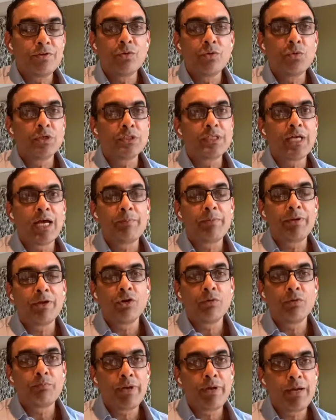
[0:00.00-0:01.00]
what's happening
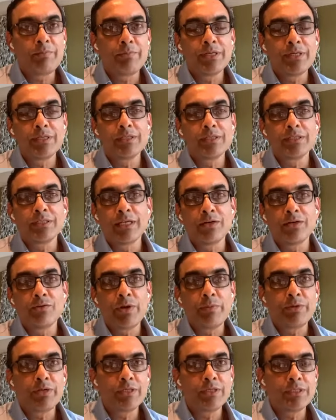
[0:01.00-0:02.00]
on payments and
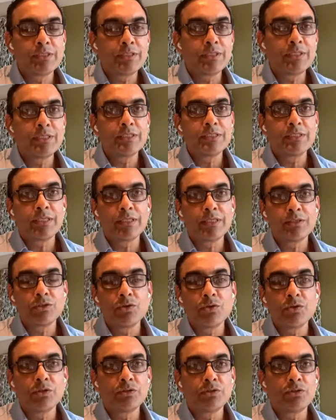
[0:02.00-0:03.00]
remittances and
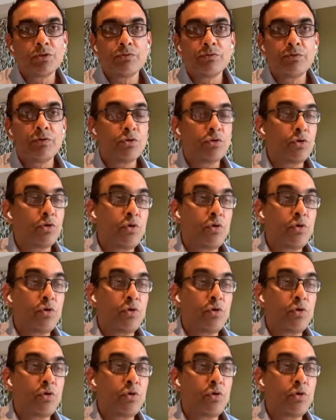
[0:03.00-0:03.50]
so on and so forth,